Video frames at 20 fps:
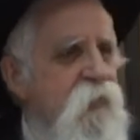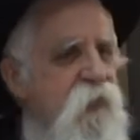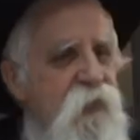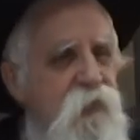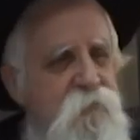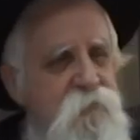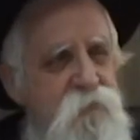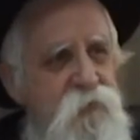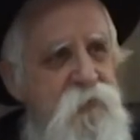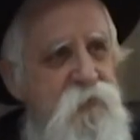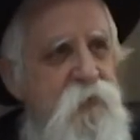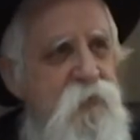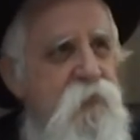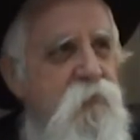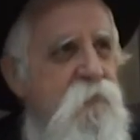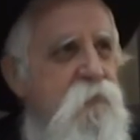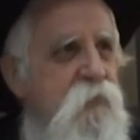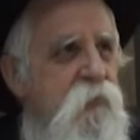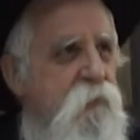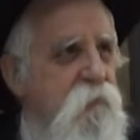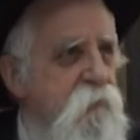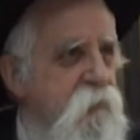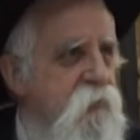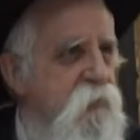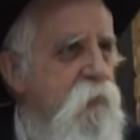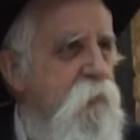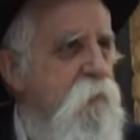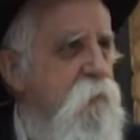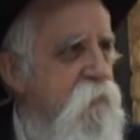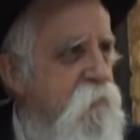Every time the
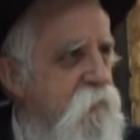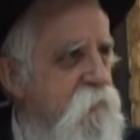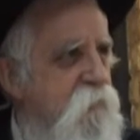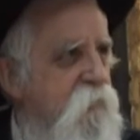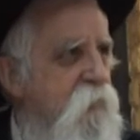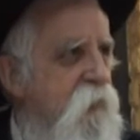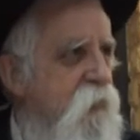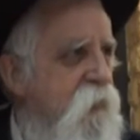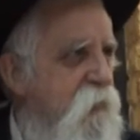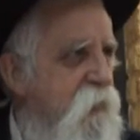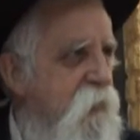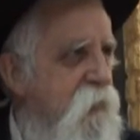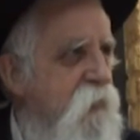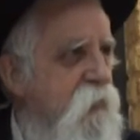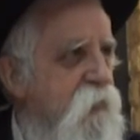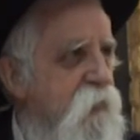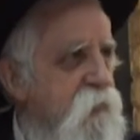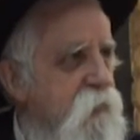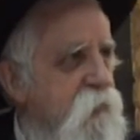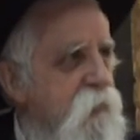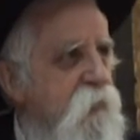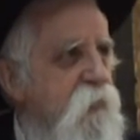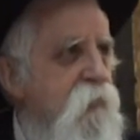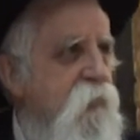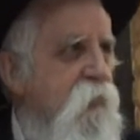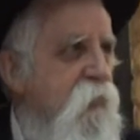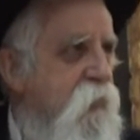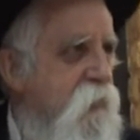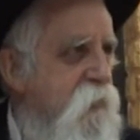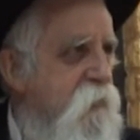Arizal would find like
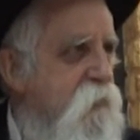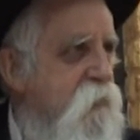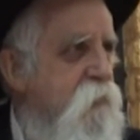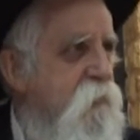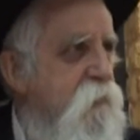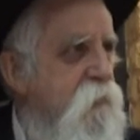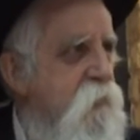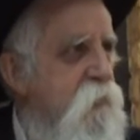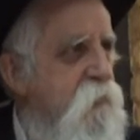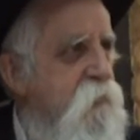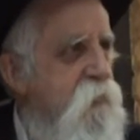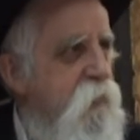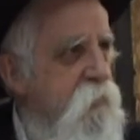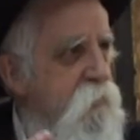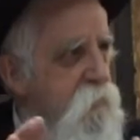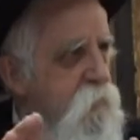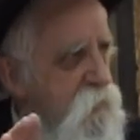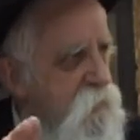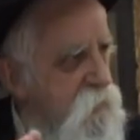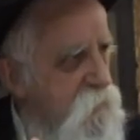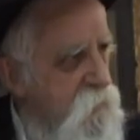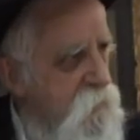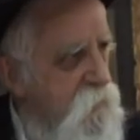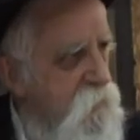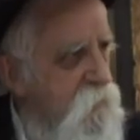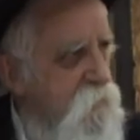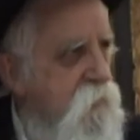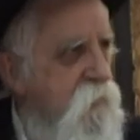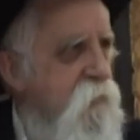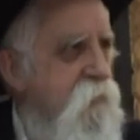an excuse, he would say,
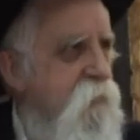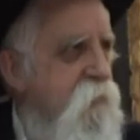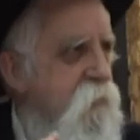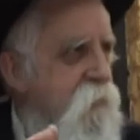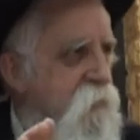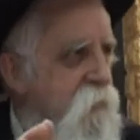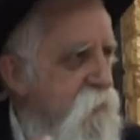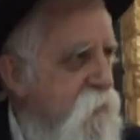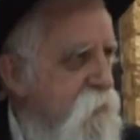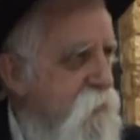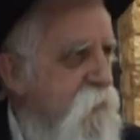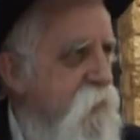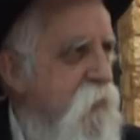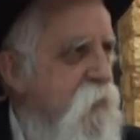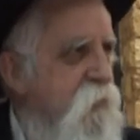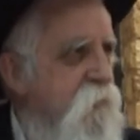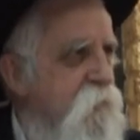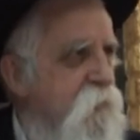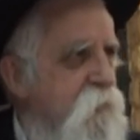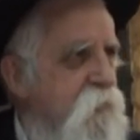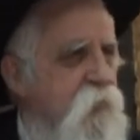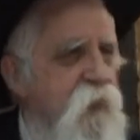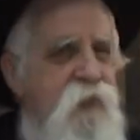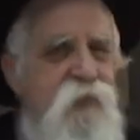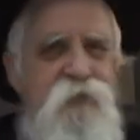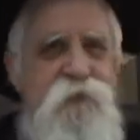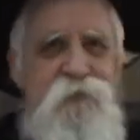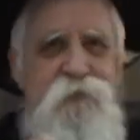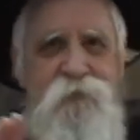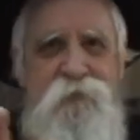another few
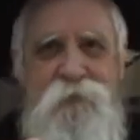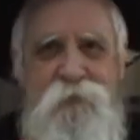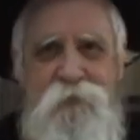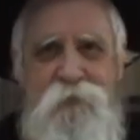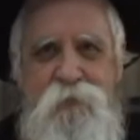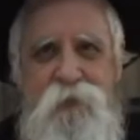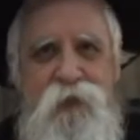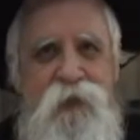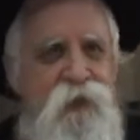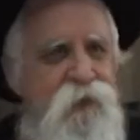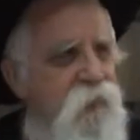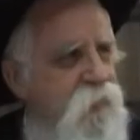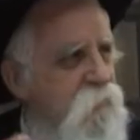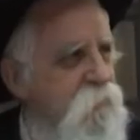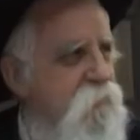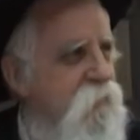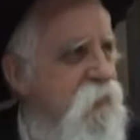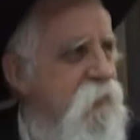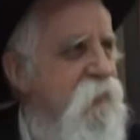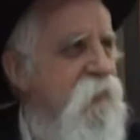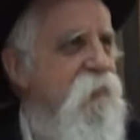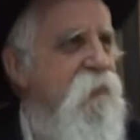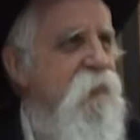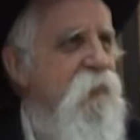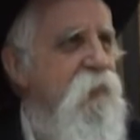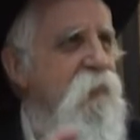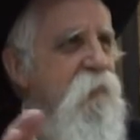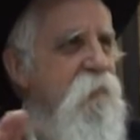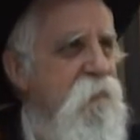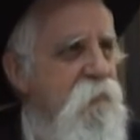days, or wait a little bit,
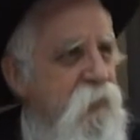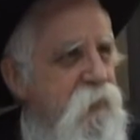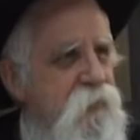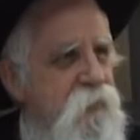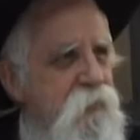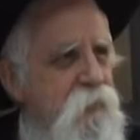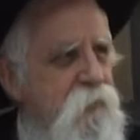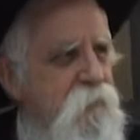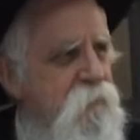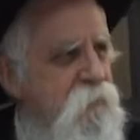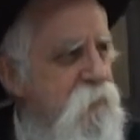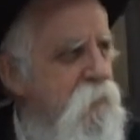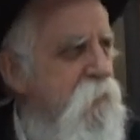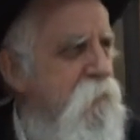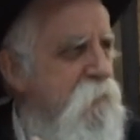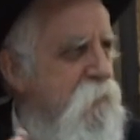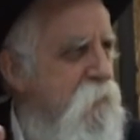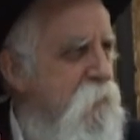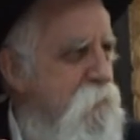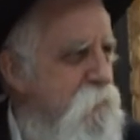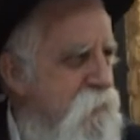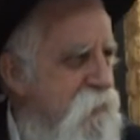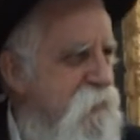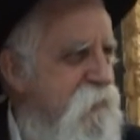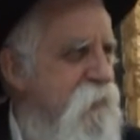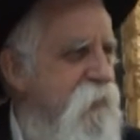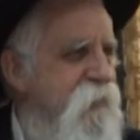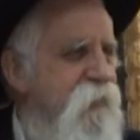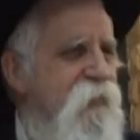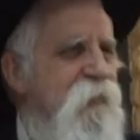right now I'm very, very
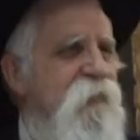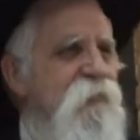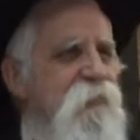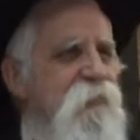busy.